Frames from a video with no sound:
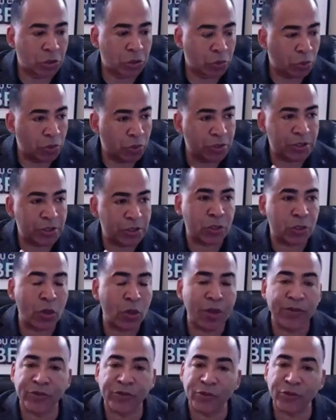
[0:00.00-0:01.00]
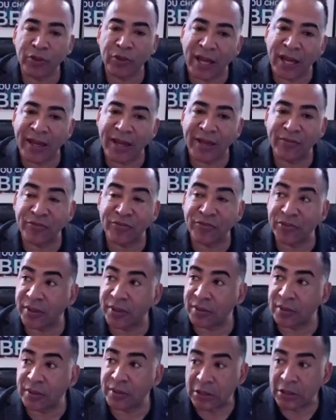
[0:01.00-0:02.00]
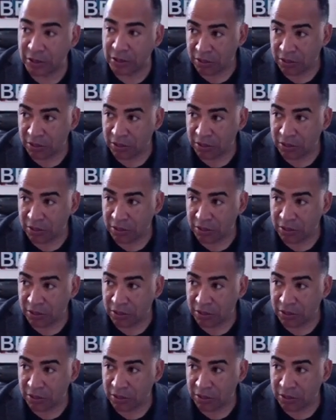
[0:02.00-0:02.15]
We're just going through life, and